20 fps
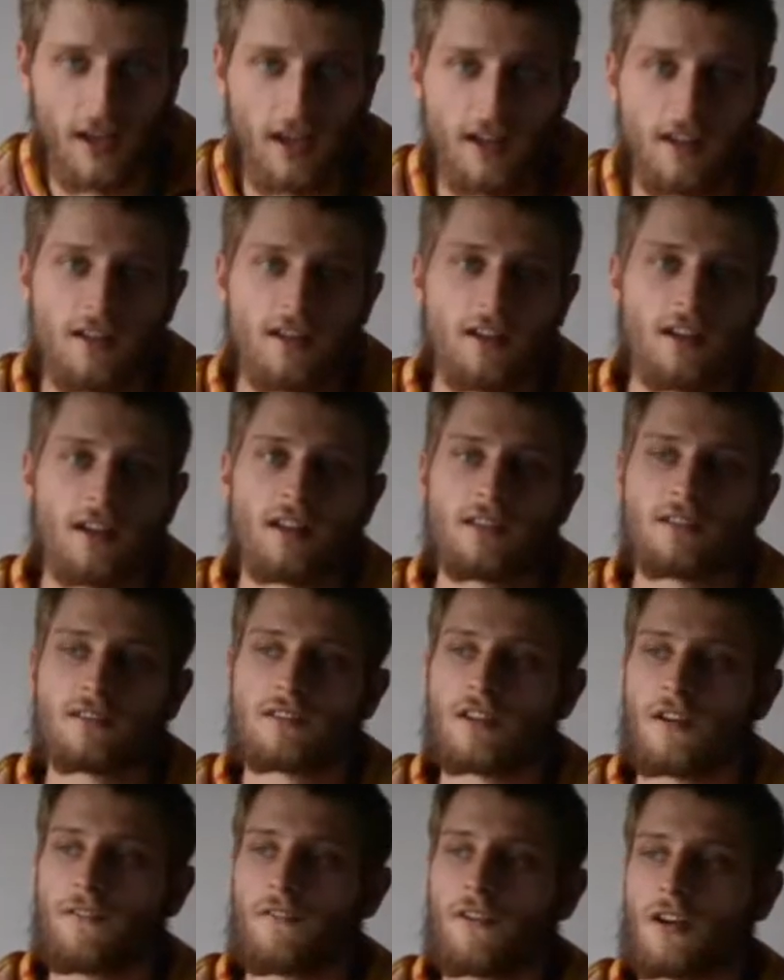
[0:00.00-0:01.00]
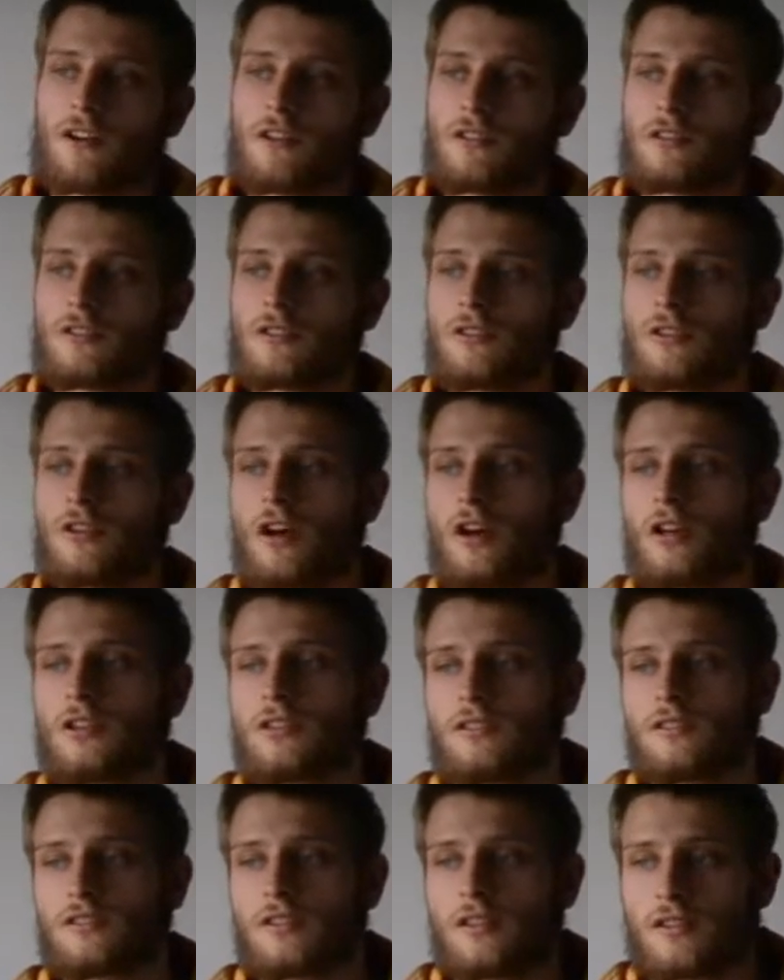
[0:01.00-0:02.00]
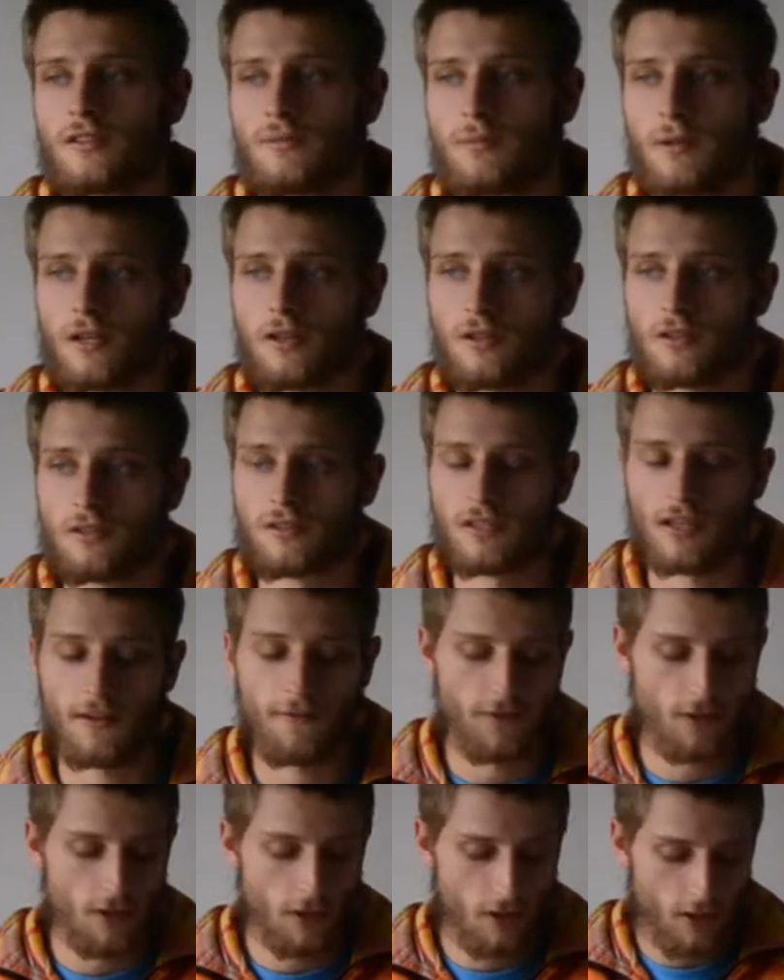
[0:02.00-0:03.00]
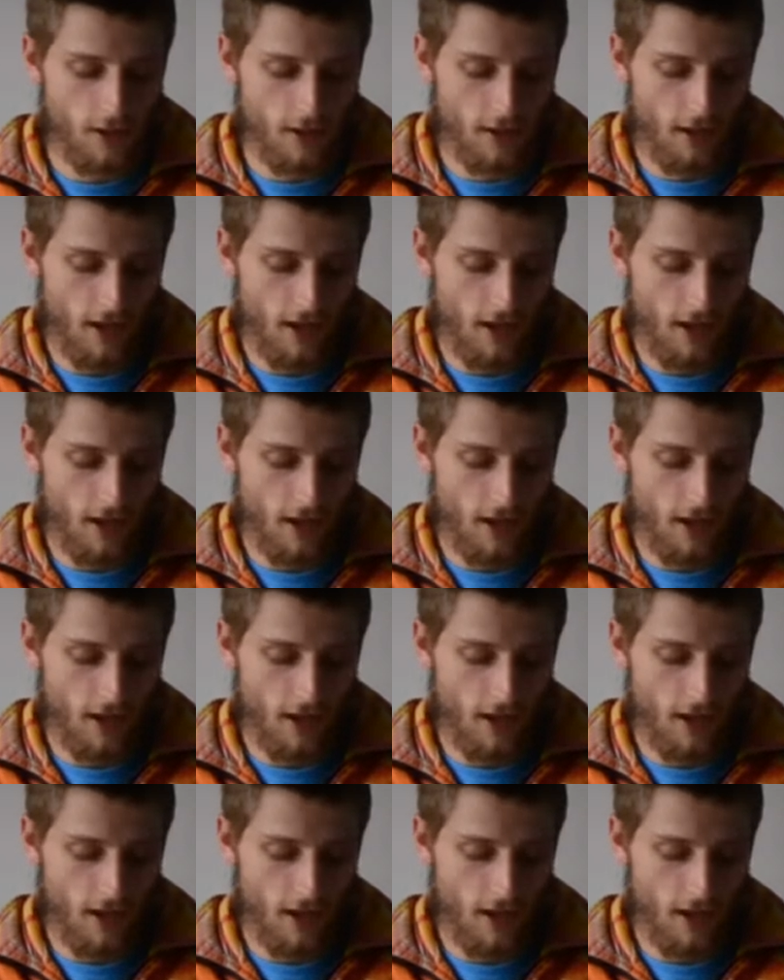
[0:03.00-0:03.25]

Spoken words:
And it's difficult to notice this because if you look,